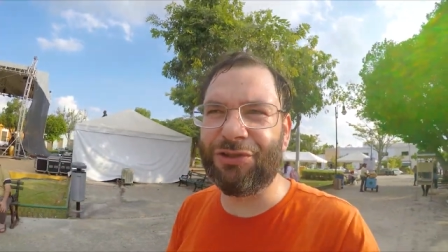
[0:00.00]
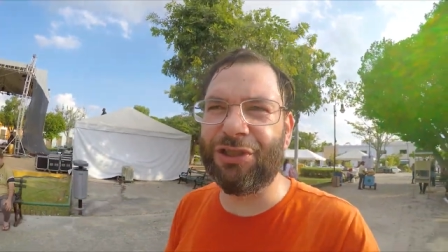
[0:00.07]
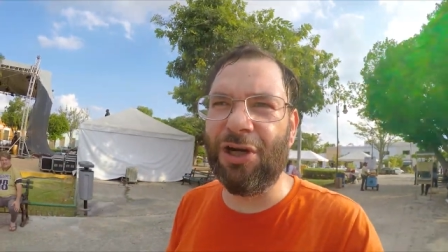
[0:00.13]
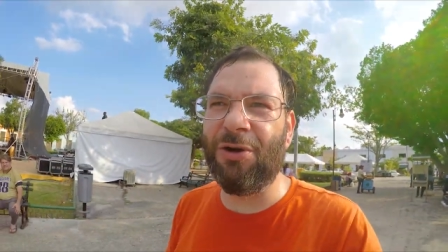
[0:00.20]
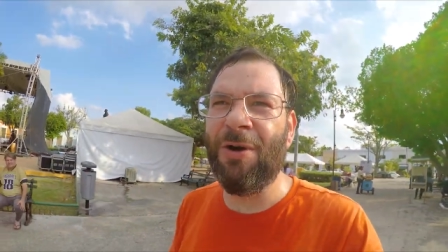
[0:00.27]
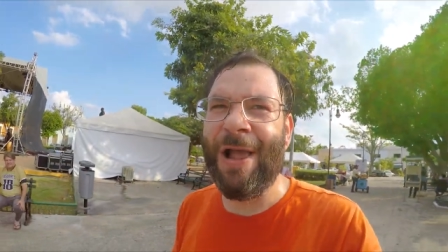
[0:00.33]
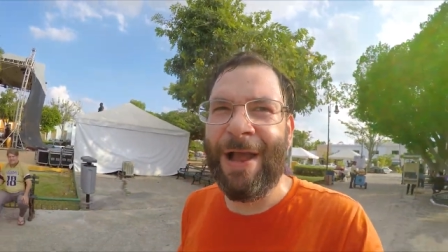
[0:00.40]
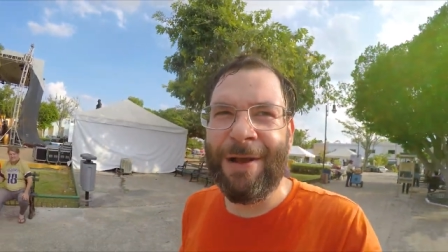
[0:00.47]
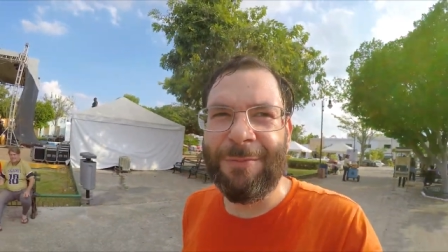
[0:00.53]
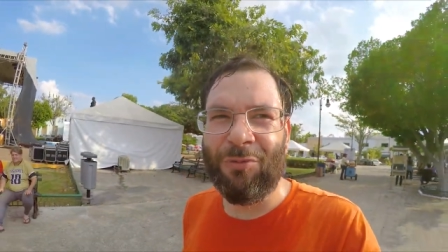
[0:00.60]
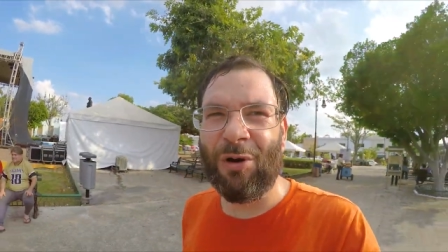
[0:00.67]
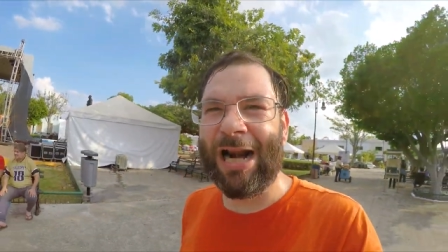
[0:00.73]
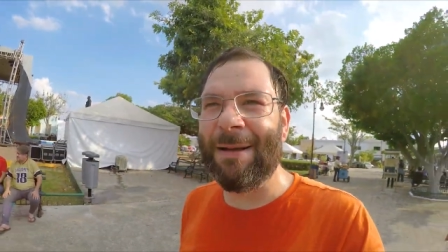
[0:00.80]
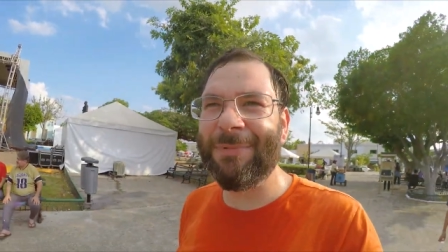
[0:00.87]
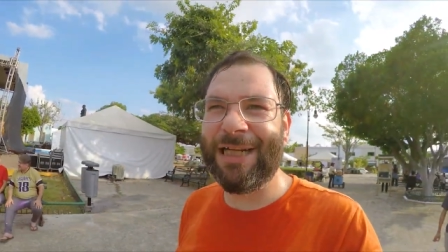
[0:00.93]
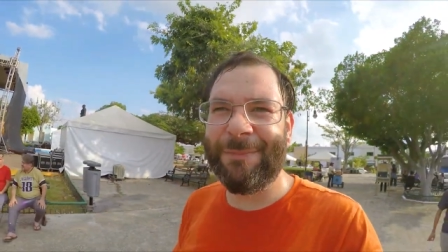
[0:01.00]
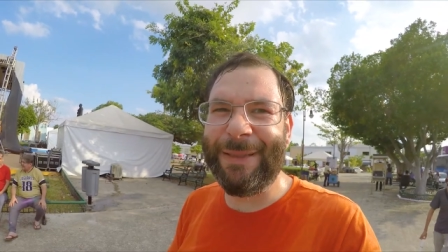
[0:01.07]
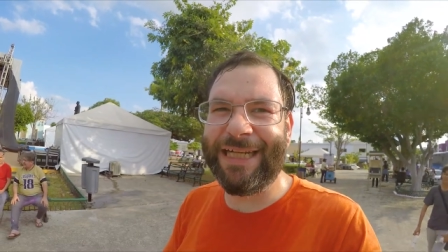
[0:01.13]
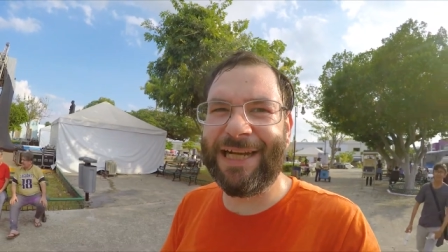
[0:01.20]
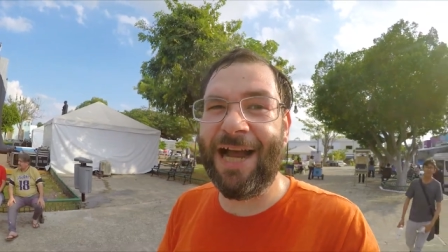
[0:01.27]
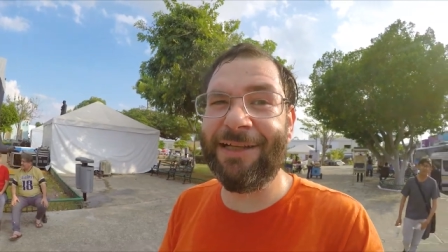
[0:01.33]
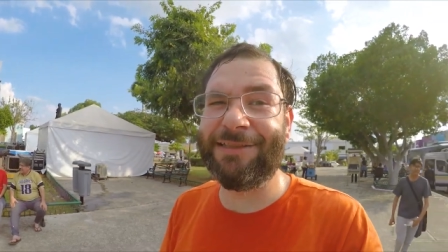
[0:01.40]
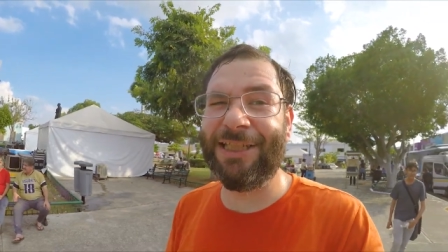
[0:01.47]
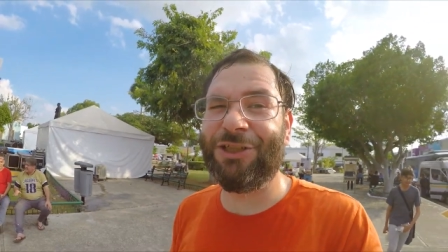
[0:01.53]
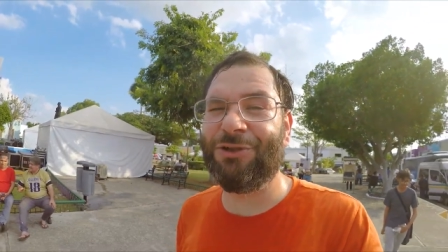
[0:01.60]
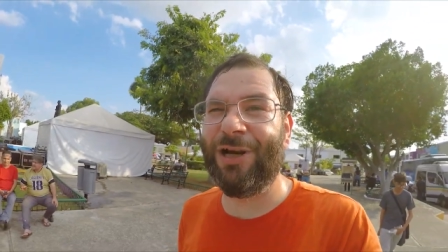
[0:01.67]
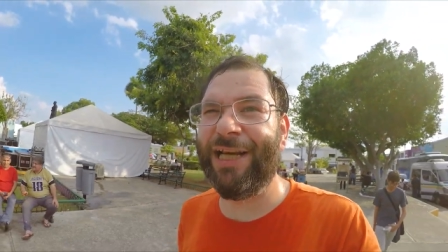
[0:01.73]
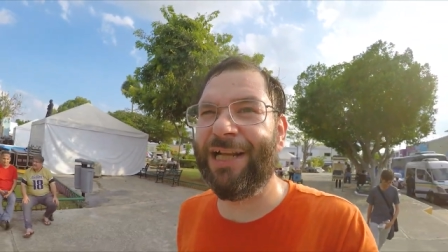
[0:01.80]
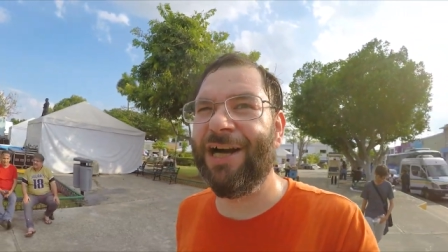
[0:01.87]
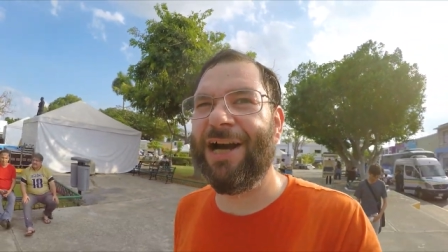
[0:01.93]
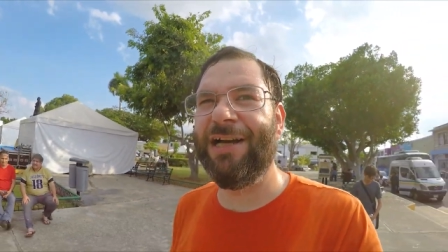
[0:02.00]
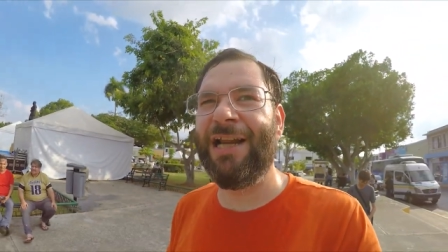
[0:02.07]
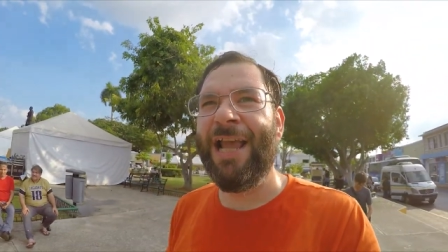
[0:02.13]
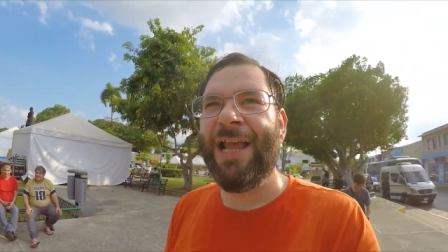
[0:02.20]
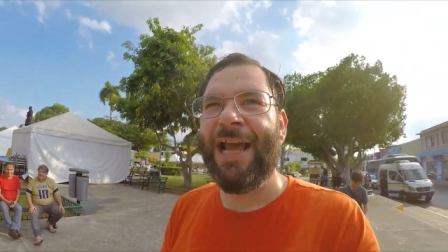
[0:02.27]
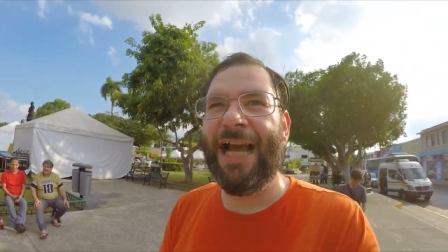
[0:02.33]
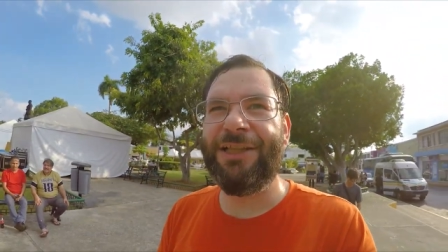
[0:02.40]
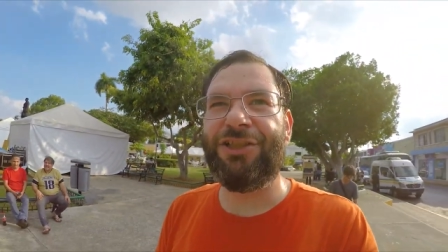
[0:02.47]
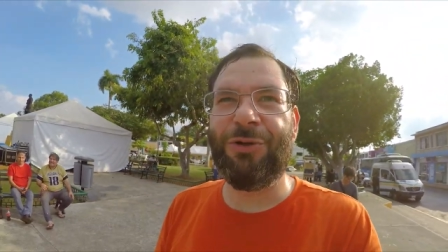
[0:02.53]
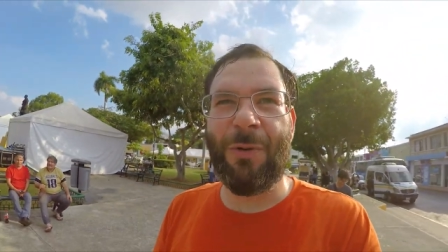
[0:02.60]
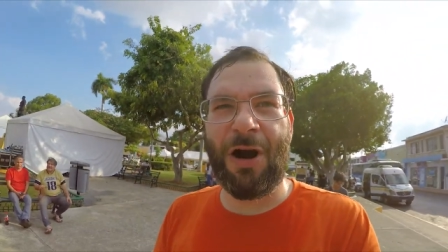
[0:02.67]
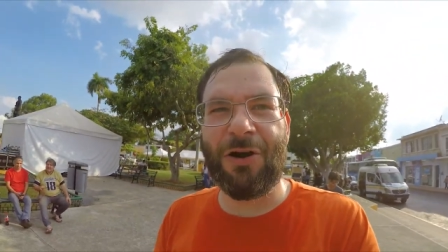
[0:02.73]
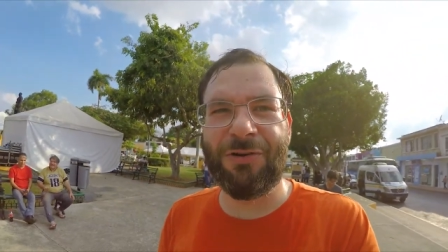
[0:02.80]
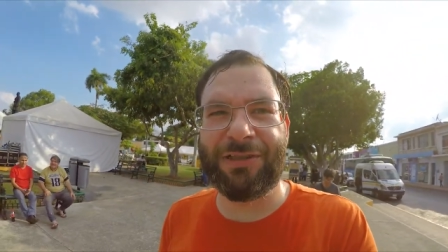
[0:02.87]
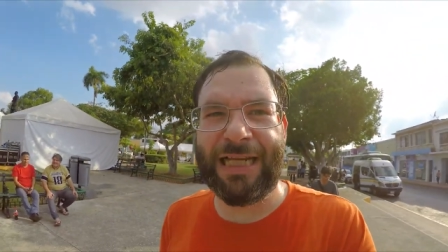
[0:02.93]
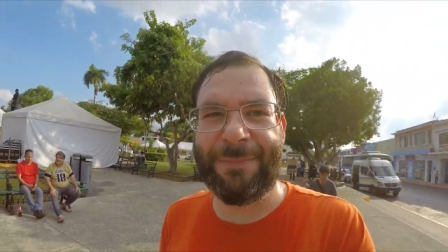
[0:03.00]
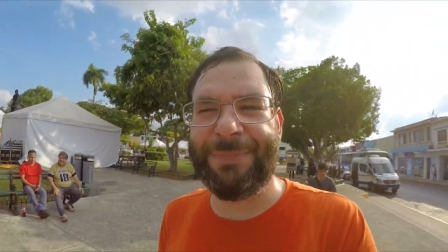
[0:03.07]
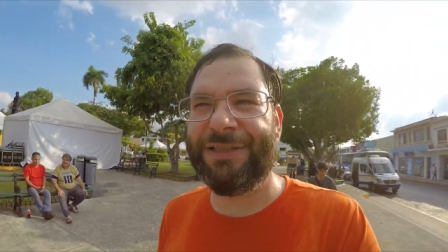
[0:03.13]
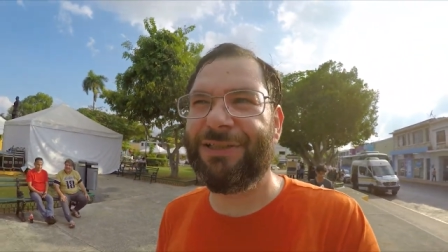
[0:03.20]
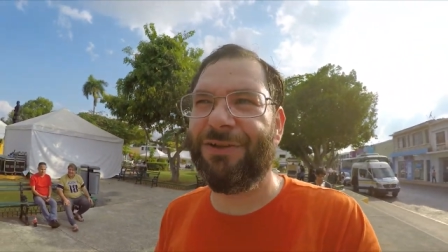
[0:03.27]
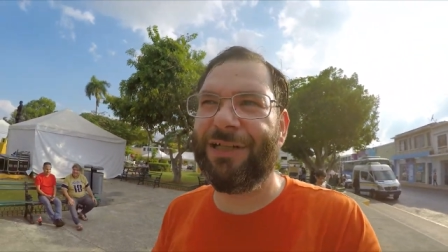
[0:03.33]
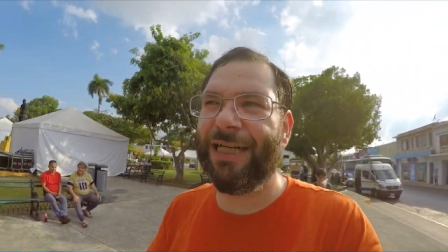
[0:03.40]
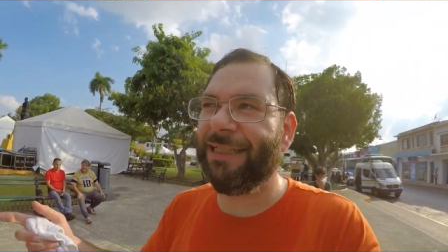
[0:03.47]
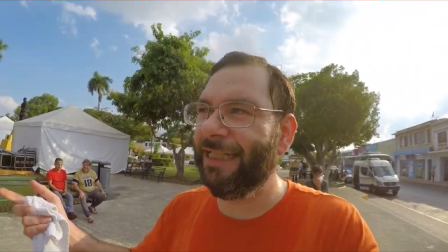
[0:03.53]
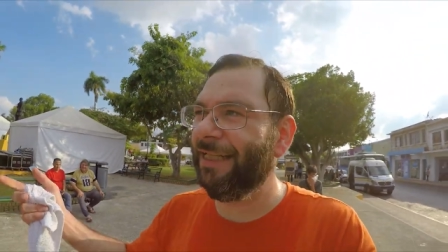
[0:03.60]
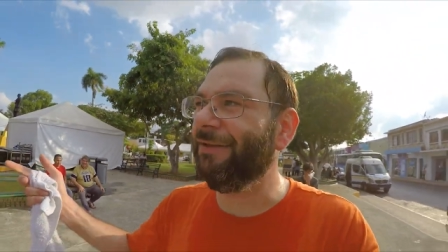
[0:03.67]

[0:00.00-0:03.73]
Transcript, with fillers: So what I'm gonna be concentrating on in tomorrow's episode and,